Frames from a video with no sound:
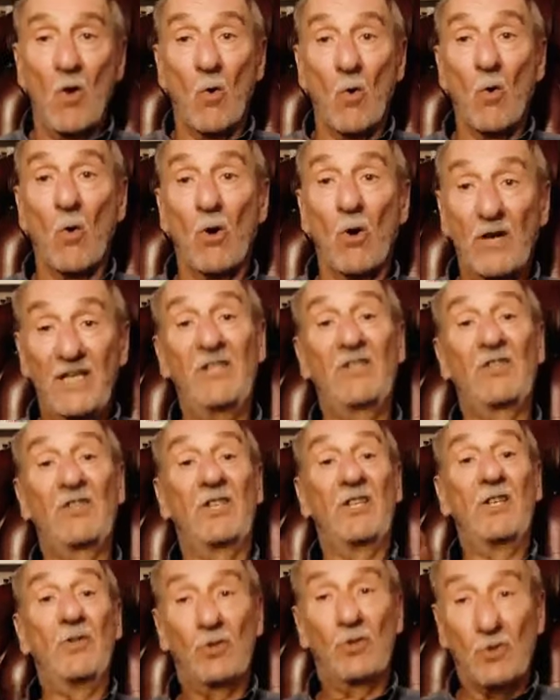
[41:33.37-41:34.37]
or
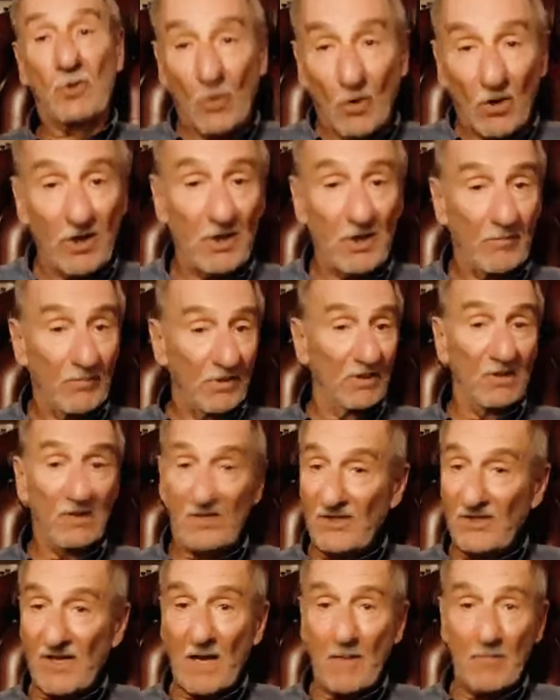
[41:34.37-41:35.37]
it's enjoyable,
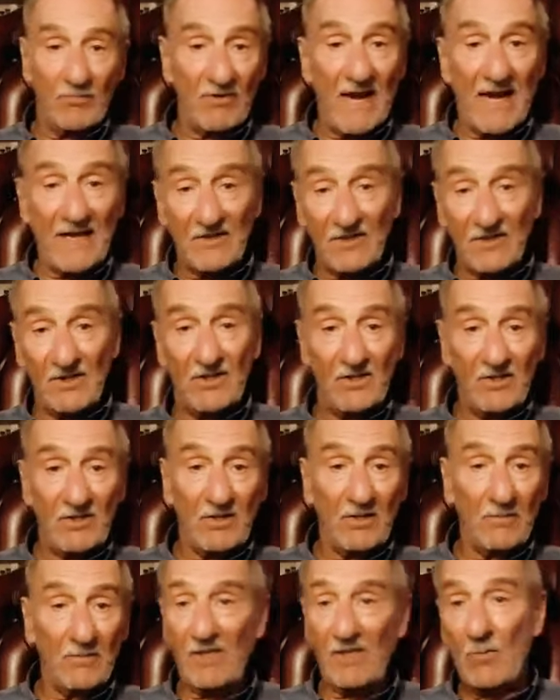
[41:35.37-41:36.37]
as some practices
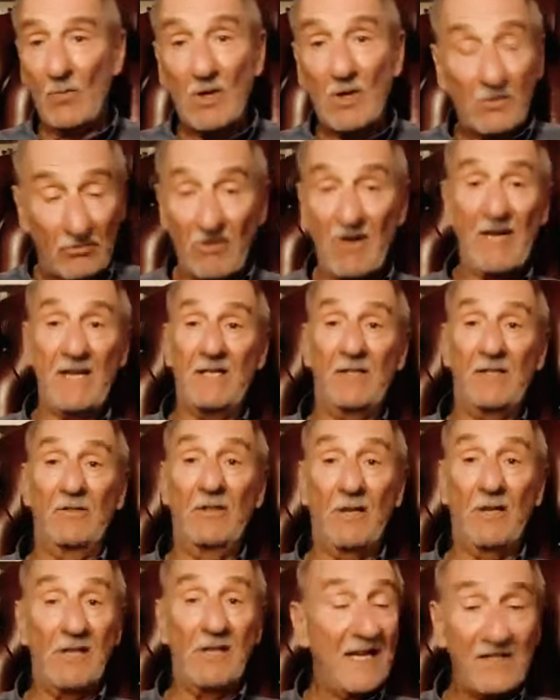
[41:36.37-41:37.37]
can be, well, great,
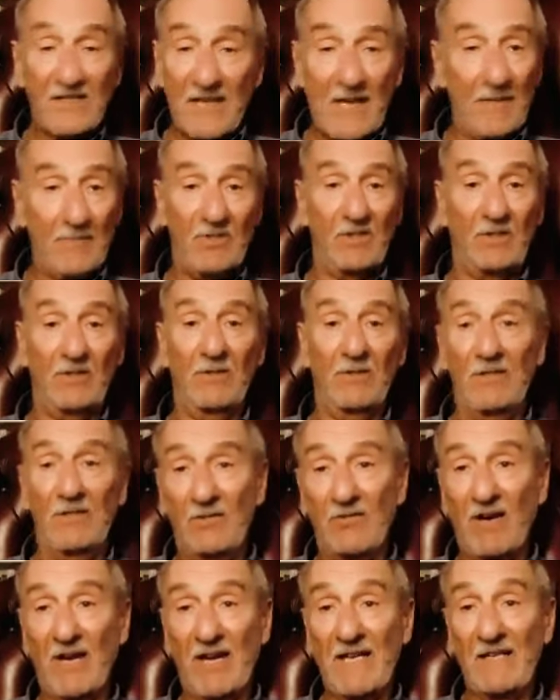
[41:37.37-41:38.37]
you know, that's absolutely
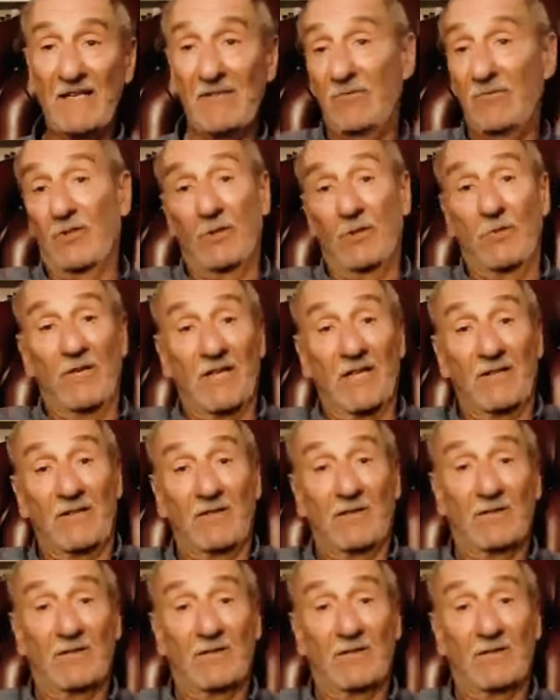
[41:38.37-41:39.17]
great, do it,